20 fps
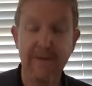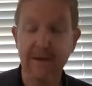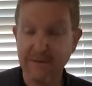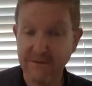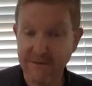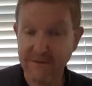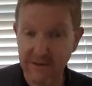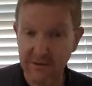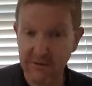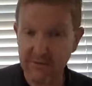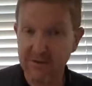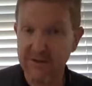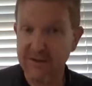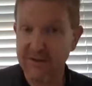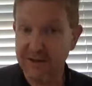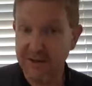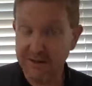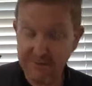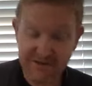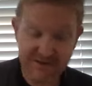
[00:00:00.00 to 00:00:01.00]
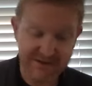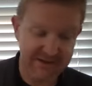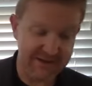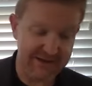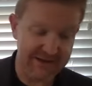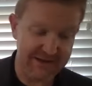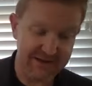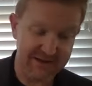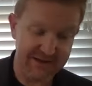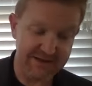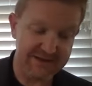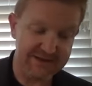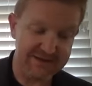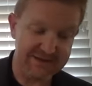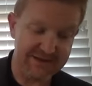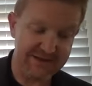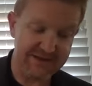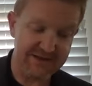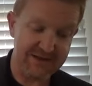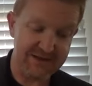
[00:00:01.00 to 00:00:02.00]
So let me say that,
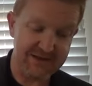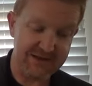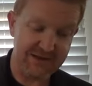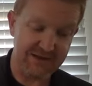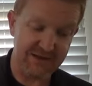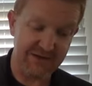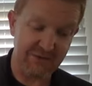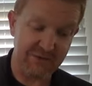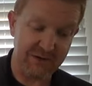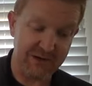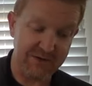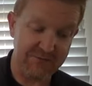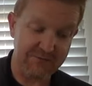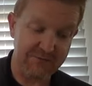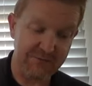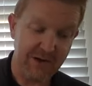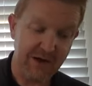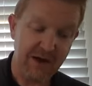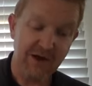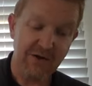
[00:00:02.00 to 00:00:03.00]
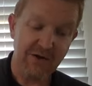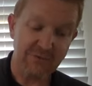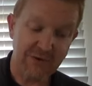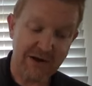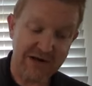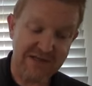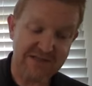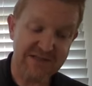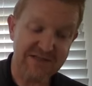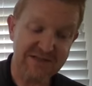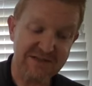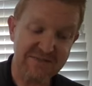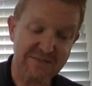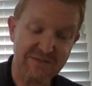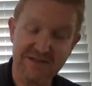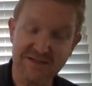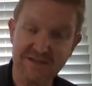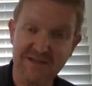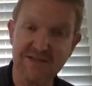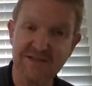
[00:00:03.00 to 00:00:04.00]
say that another way. Racism
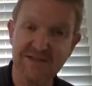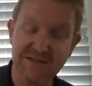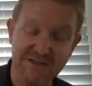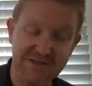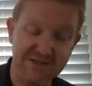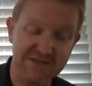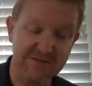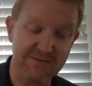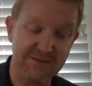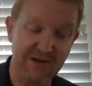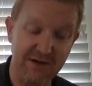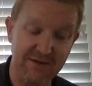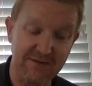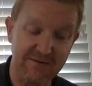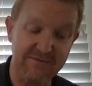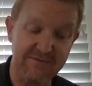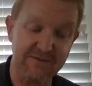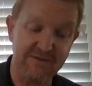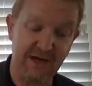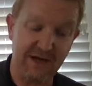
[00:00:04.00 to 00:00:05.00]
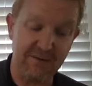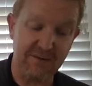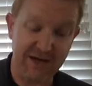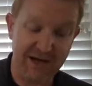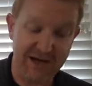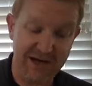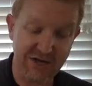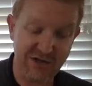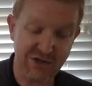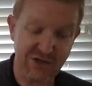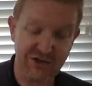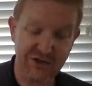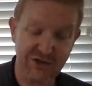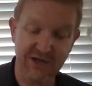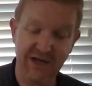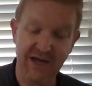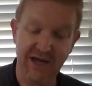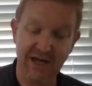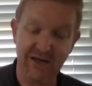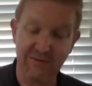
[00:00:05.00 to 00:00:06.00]
is a system of
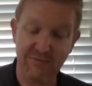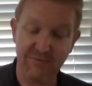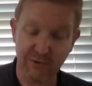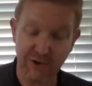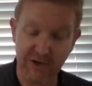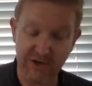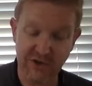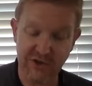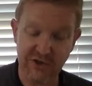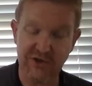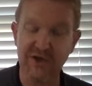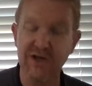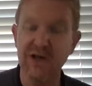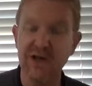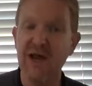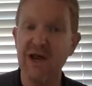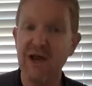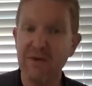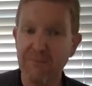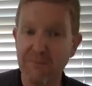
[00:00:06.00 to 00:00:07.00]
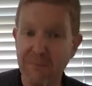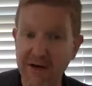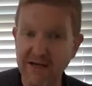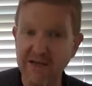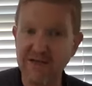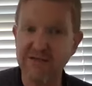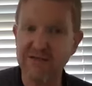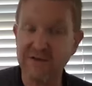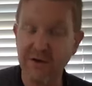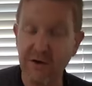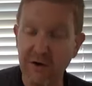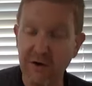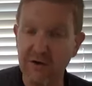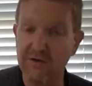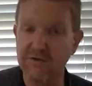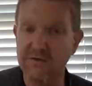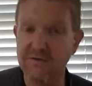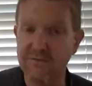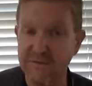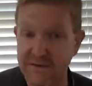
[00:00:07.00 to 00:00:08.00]
domination and oppression based
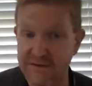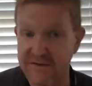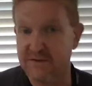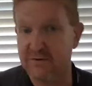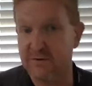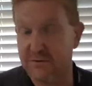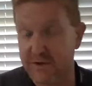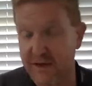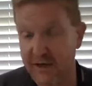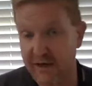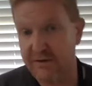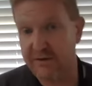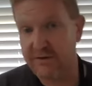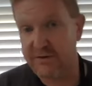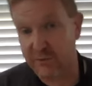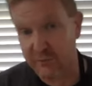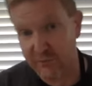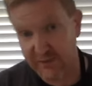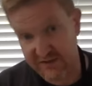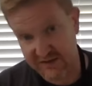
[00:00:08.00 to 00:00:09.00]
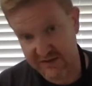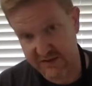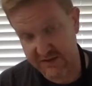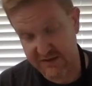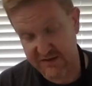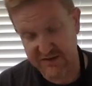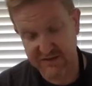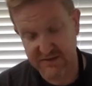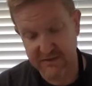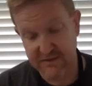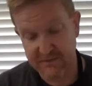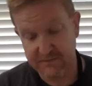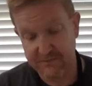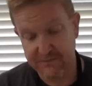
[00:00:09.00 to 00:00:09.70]
on physical characteristics.